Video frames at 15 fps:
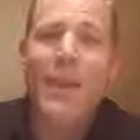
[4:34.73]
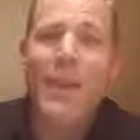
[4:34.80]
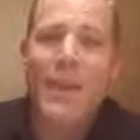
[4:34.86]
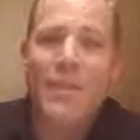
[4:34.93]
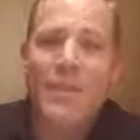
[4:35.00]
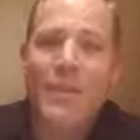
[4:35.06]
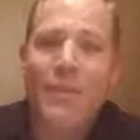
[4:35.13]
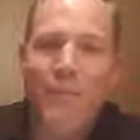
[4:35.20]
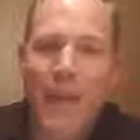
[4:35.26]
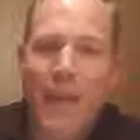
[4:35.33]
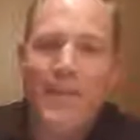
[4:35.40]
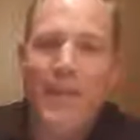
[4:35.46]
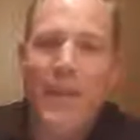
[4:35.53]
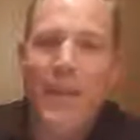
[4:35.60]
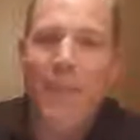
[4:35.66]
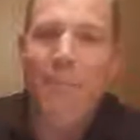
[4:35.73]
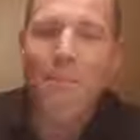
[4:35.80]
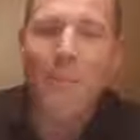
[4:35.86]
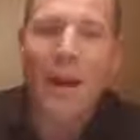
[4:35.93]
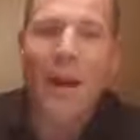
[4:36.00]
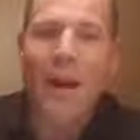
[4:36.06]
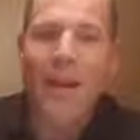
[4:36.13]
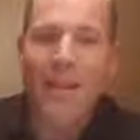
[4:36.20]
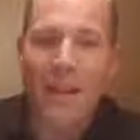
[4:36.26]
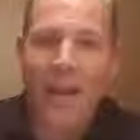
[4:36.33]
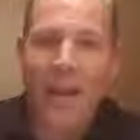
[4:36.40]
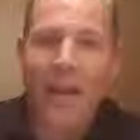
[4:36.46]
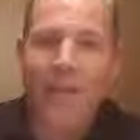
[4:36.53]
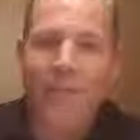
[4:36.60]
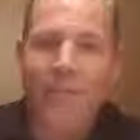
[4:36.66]
He was investing in my
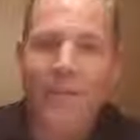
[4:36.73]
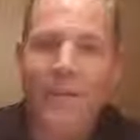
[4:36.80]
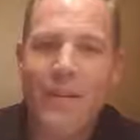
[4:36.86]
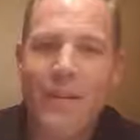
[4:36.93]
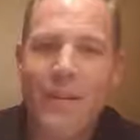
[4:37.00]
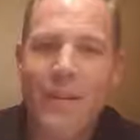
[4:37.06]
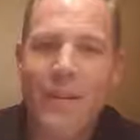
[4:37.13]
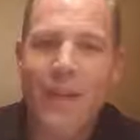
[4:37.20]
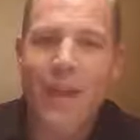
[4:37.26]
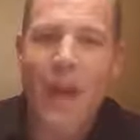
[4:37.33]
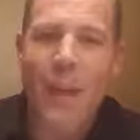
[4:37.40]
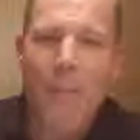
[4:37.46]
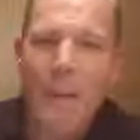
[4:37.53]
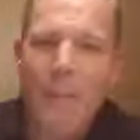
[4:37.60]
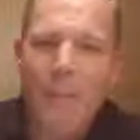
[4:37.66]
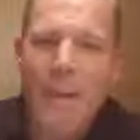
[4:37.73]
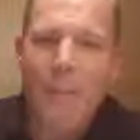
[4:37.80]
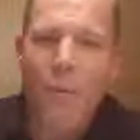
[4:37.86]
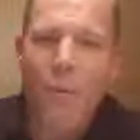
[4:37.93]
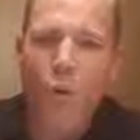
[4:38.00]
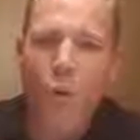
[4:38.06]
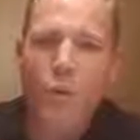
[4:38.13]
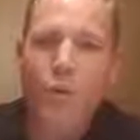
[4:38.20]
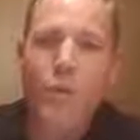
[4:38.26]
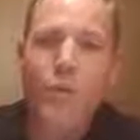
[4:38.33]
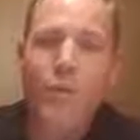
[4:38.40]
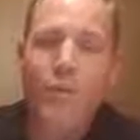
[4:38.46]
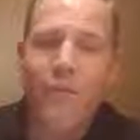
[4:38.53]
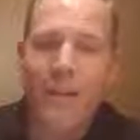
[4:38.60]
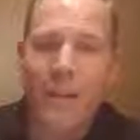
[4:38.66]
life. How many people are
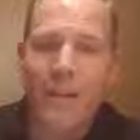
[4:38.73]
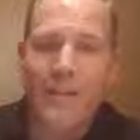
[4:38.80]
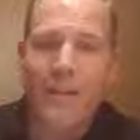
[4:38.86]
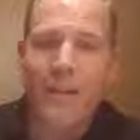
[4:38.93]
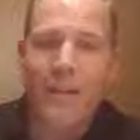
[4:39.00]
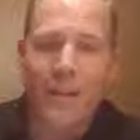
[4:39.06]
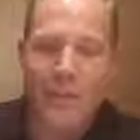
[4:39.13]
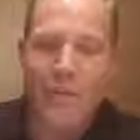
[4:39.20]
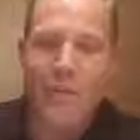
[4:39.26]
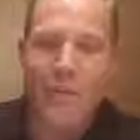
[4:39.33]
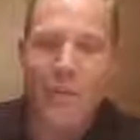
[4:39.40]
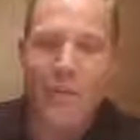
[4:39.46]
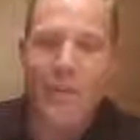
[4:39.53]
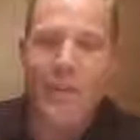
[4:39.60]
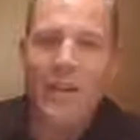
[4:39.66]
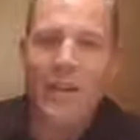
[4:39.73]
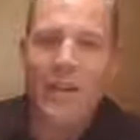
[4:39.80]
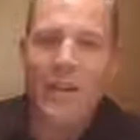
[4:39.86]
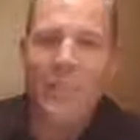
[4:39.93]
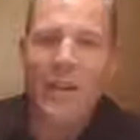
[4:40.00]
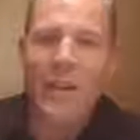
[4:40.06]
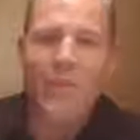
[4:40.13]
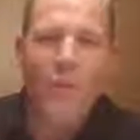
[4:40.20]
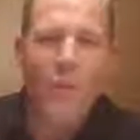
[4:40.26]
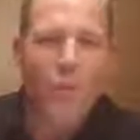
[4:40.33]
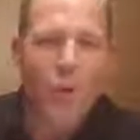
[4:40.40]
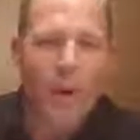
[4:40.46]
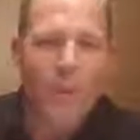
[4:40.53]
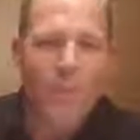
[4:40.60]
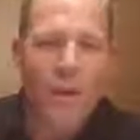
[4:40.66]
you investing into? If you
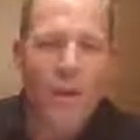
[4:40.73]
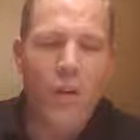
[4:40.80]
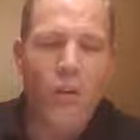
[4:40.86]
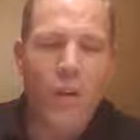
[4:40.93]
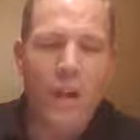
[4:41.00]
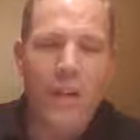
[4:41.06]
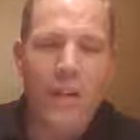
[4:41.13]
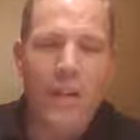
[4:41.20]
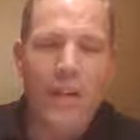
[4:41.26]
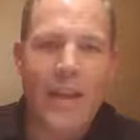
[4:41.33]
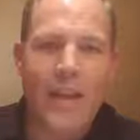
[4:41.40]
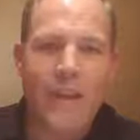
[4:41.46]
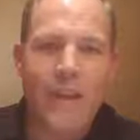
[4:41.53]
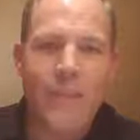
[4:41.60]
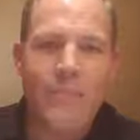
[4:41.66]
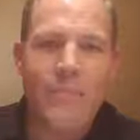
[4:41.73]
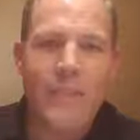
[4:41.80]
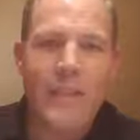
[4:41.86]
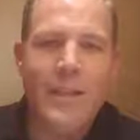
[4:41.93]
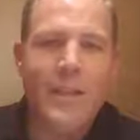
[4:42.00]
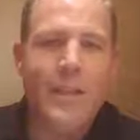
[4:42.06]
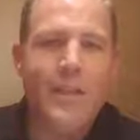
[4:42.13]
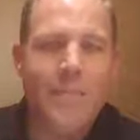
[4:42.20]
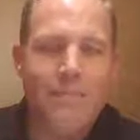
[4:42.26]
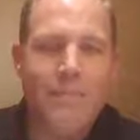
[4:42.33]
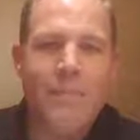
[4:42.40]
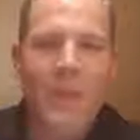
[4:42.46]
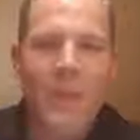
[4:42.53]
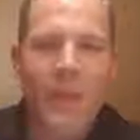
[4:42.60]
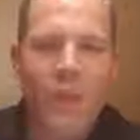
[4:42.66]
want to be a great leader,
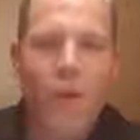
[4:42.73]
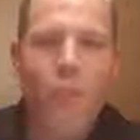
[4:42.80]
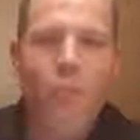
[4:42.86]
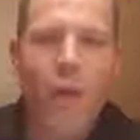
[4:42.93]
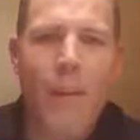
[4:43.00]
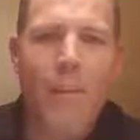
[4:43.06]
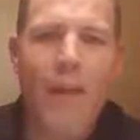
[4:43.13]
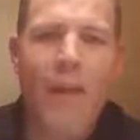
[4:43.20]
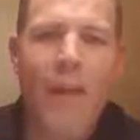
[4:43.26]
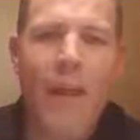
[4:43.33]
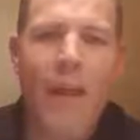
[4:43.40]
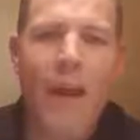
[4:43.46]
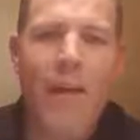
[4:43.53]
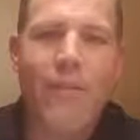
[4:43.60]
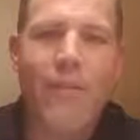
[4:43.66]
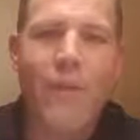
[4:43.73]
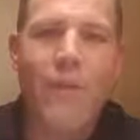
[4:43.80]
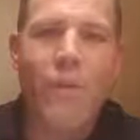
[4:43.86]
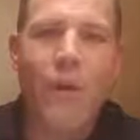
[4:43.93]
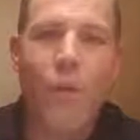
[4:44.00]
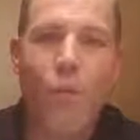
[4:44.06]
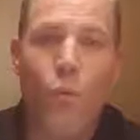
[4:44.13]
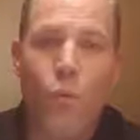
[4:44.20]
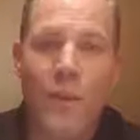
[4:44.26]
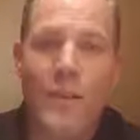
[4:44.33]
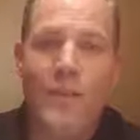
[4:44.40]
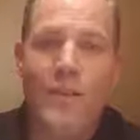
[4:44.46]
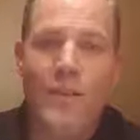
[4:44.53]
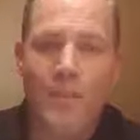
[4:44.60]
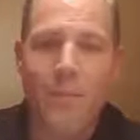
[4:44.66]
you're probably going to have to
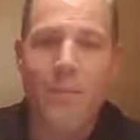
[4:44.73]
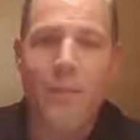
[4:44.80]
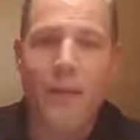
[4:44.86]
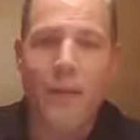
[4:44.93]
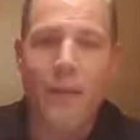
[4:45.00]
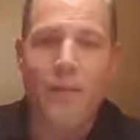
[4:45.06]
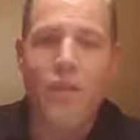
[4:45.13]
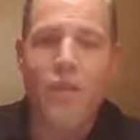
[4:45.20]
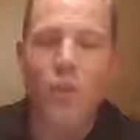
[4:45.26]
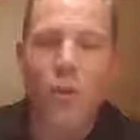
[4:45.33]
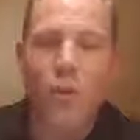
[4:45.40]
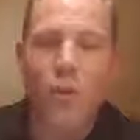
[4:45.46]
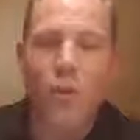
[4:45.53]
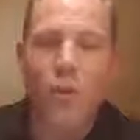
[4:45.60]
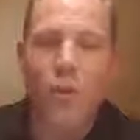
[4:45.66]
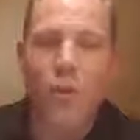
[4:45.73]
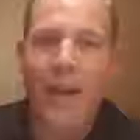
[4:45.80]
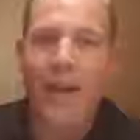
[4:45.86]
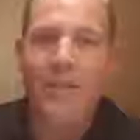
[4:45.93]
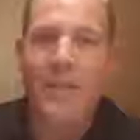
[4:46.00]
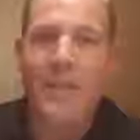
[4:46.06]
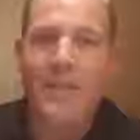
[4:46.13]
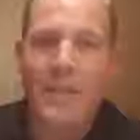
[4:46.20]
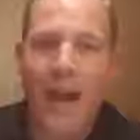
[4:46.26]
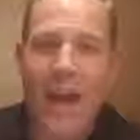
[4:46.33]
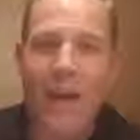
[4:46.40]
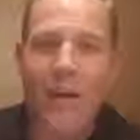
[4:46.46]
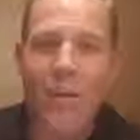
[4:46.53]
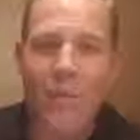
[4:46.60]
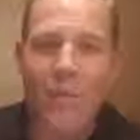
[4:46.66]
risk some things. You're probably going to have to
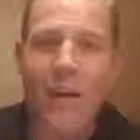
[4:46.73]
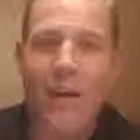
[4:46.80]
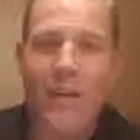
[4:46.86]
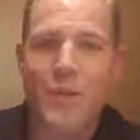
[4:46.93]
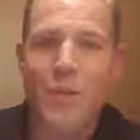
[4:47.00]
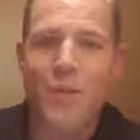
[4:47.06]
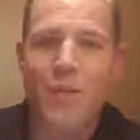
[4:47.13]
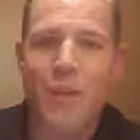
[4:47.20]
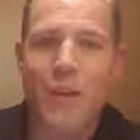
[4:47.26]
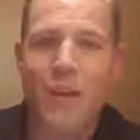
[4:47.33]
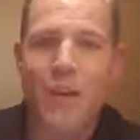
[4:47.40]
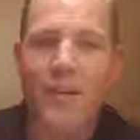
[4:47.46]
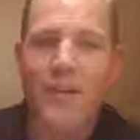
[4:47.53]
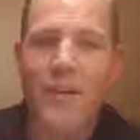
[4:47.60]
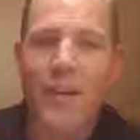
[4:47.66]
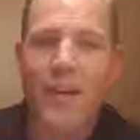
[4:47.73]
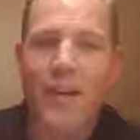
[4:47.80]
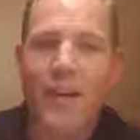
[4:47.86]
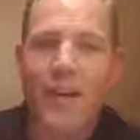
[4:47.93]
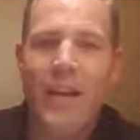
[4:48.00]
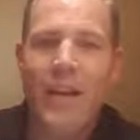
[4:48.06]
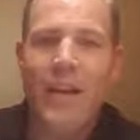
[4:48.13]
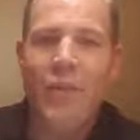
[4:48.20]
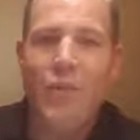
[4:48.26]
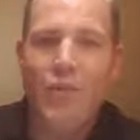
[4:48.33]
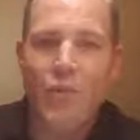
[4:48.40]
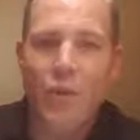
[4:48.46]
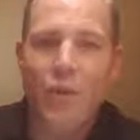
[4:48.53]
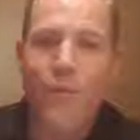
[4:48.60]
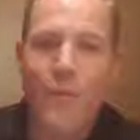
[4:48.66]
sacrifice some things in
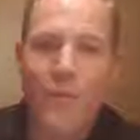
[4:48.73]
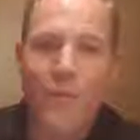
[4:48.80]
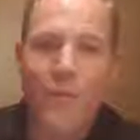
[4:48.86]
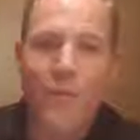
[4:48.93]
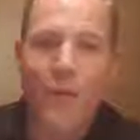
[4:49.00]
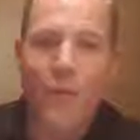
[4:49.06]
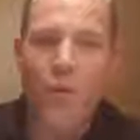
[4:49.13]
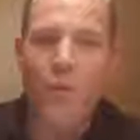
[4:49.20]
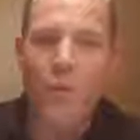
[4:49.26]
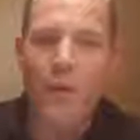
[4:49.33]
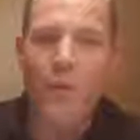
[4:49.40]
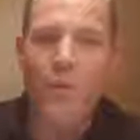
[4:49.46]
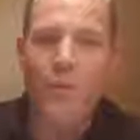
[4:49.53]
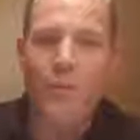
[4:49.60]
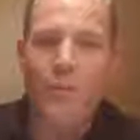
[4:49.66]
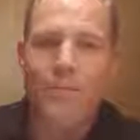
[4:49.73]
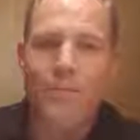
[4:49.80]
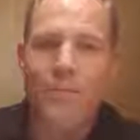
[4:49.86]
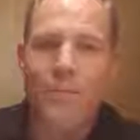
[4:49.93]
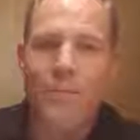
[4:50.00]
service of other people.